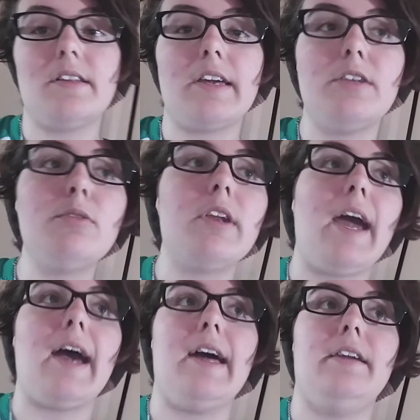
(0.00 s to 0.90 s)
Like, you could
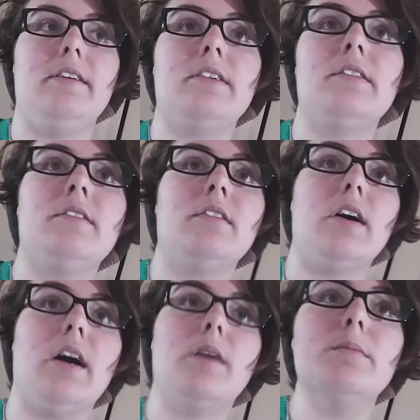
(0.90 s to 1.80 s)
add
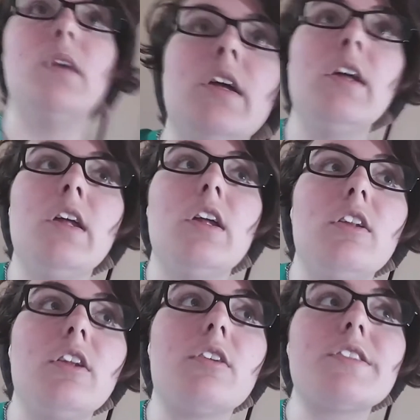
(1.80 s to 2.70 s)

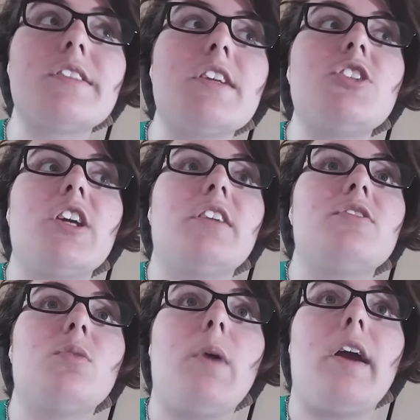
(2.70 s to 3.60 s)
little stitching
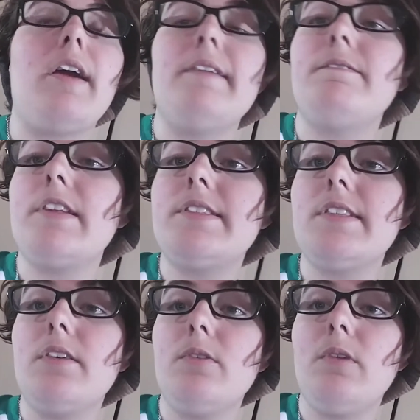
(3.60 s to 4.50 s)
to where it fits
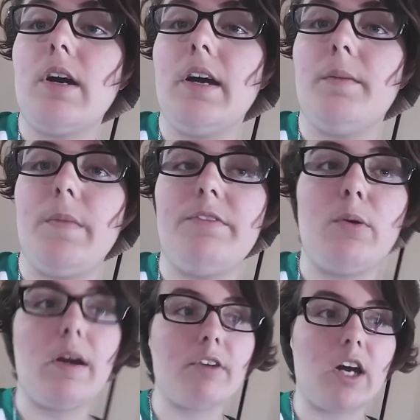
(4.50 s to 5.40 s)
you. If you
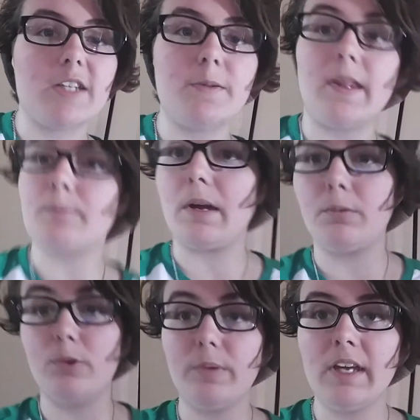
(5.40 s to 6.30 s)
have a cosplay like my
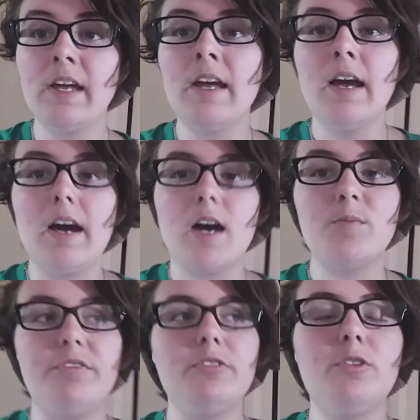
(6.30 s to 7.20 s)
Ruby,
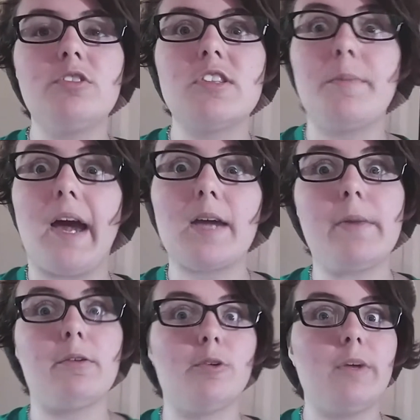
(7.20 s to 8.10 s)
if you looked at the back of
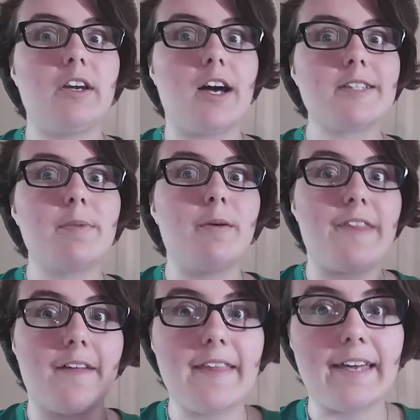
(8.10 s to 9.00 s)
my Ruby cosplay
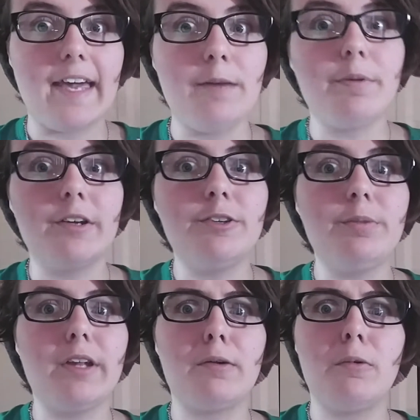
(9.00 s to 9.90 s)
without that cape on, you'd
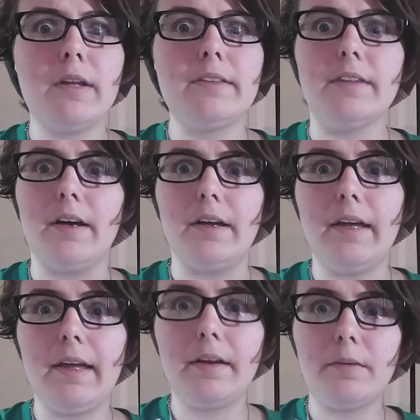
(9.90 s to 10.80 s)
be like, what the
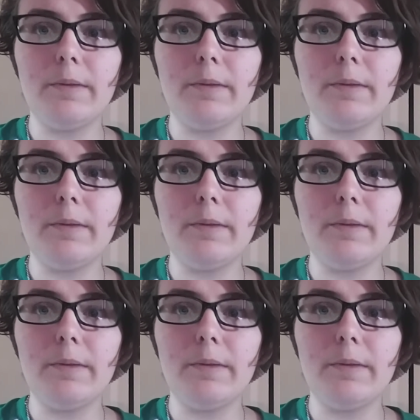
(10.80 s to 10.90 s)
hell?